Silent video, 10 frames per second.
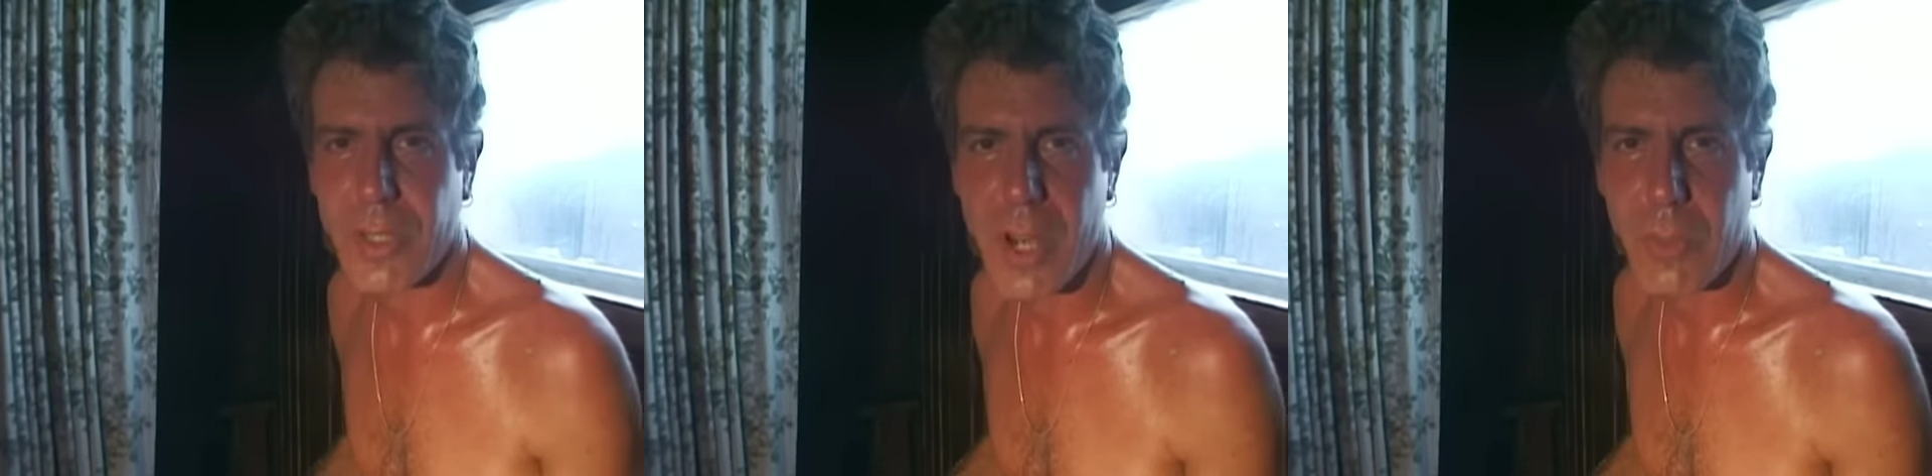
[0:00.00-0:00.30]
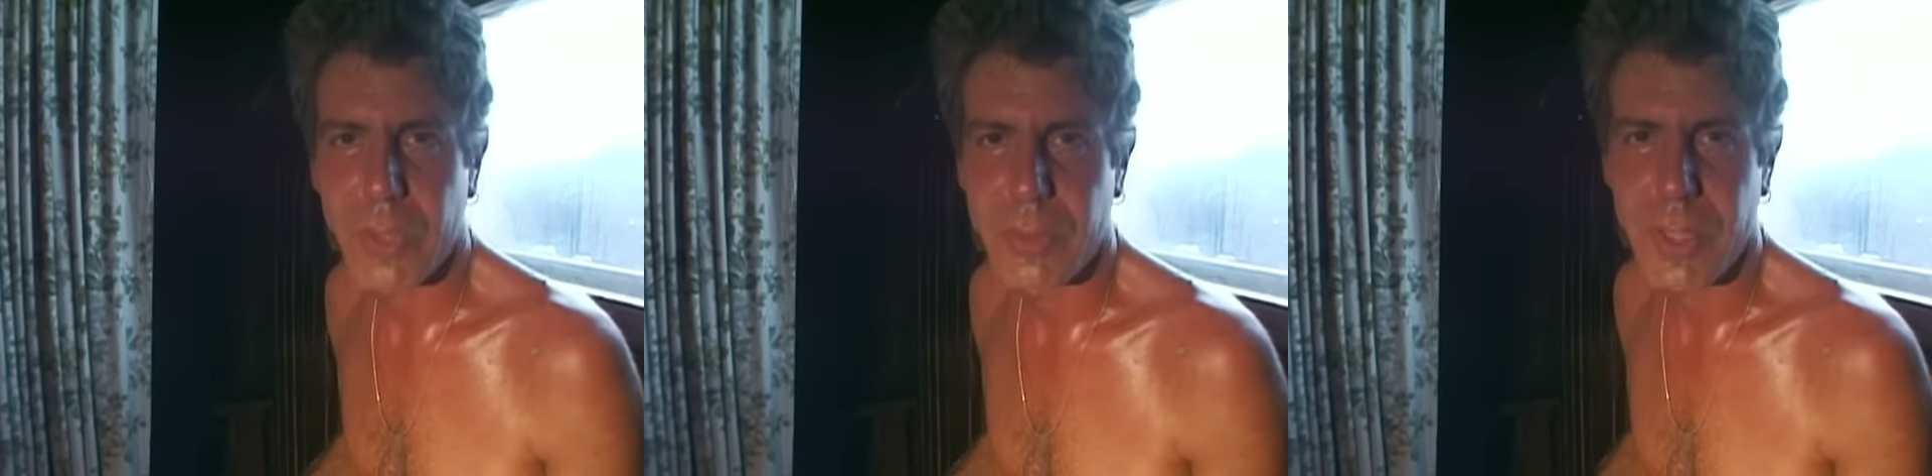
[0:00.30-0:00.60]
an
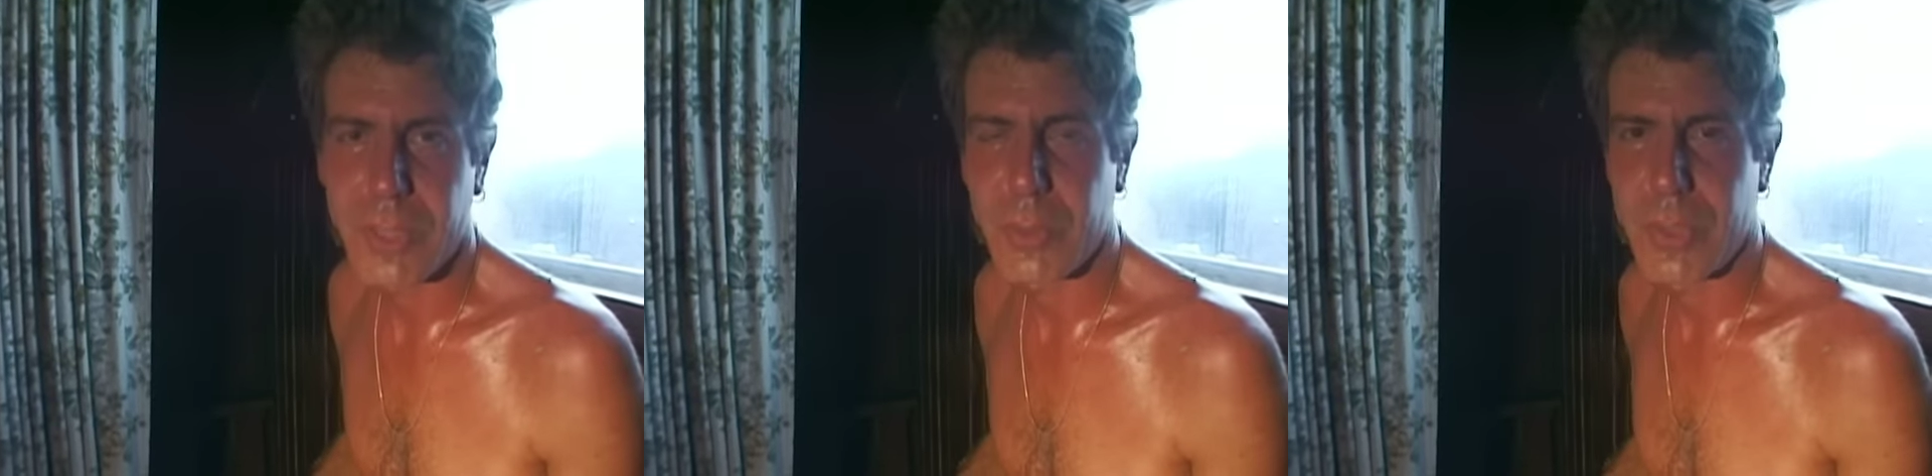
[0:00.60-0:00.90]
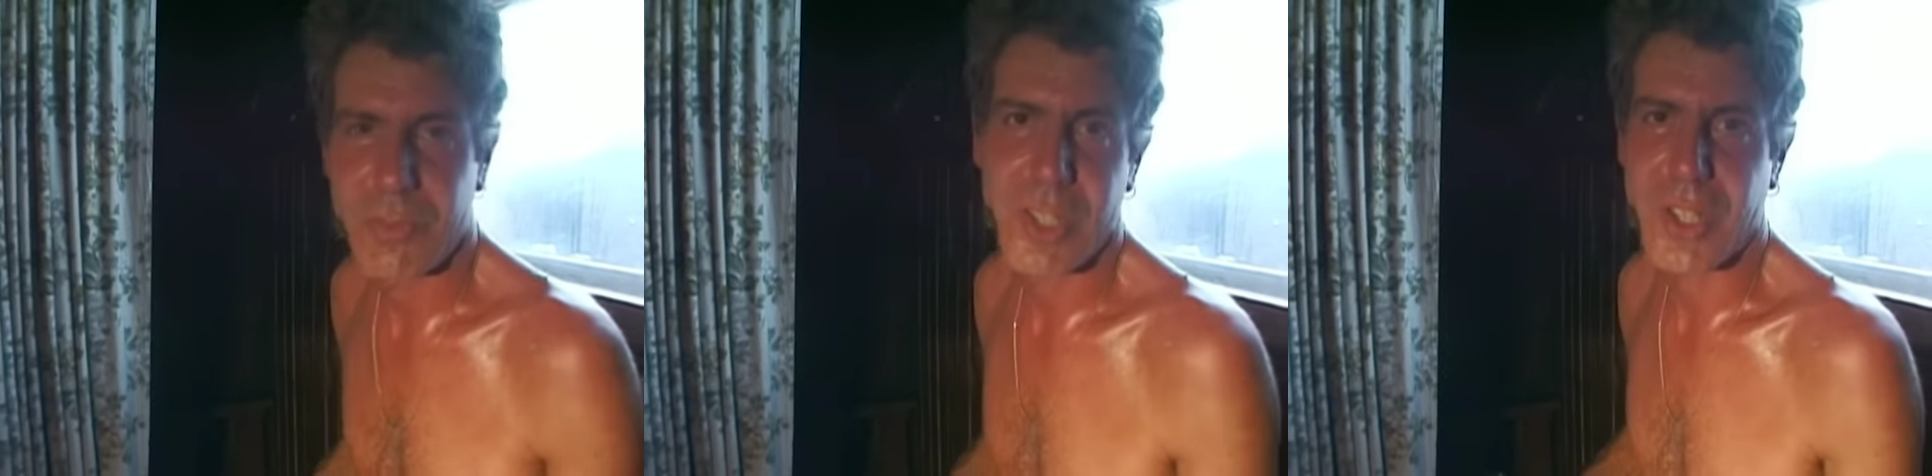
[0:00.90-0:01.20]
hour to do that to
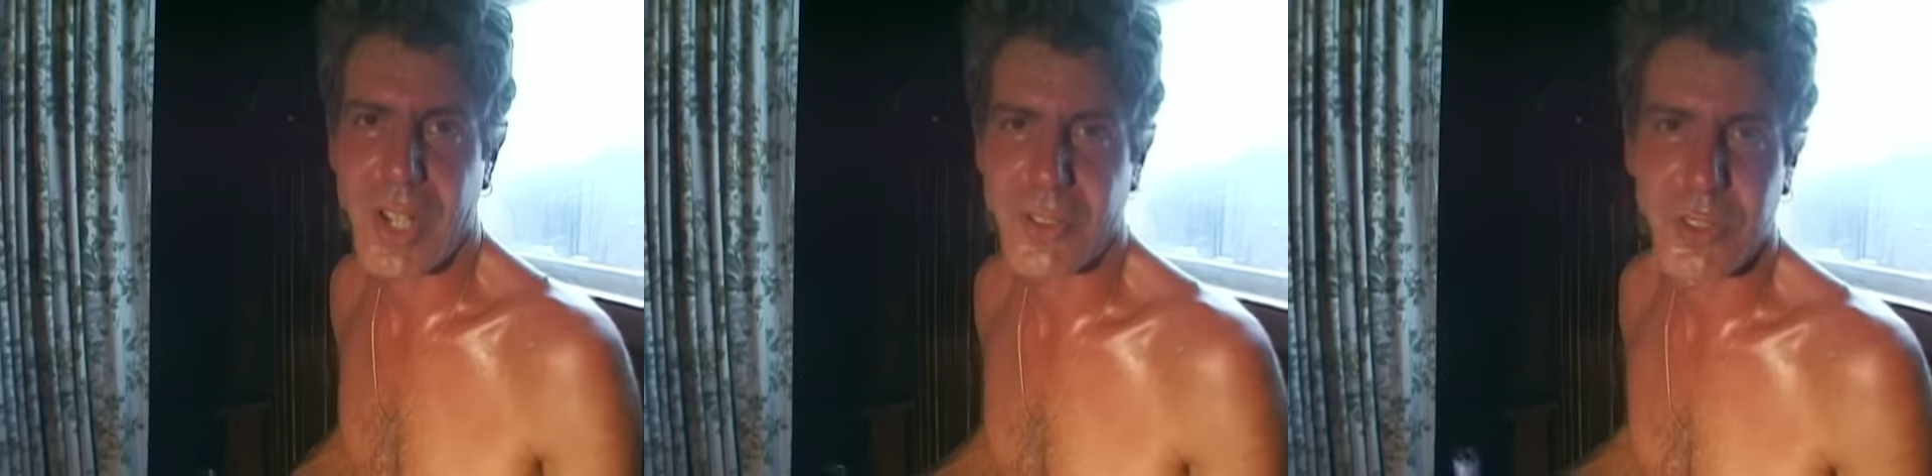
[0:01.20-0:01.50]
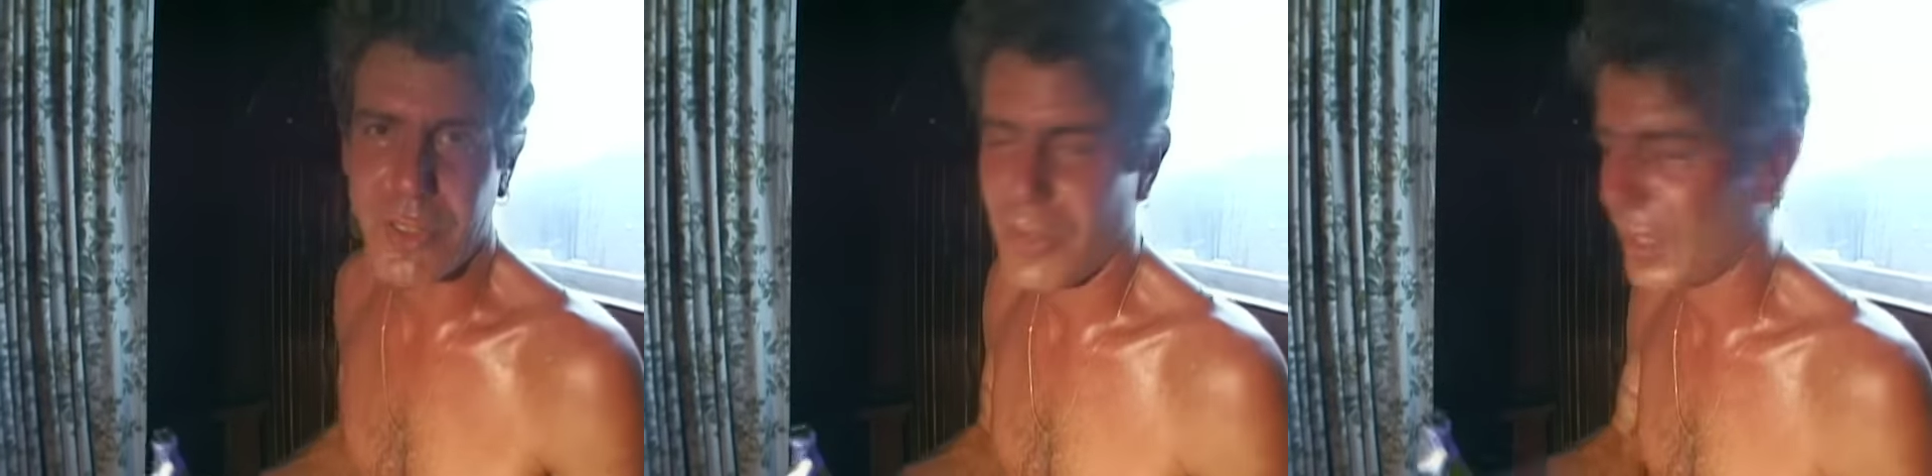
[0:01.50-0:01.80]
rich guys
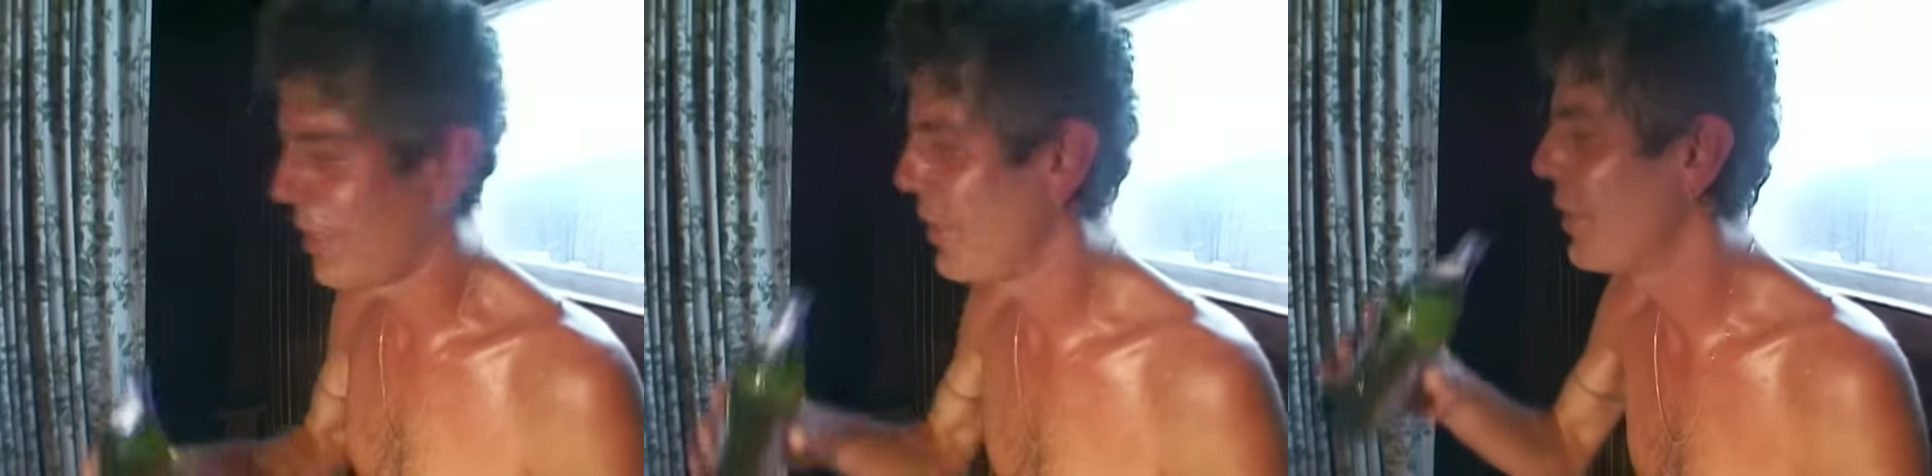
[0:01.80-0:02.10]
in New York.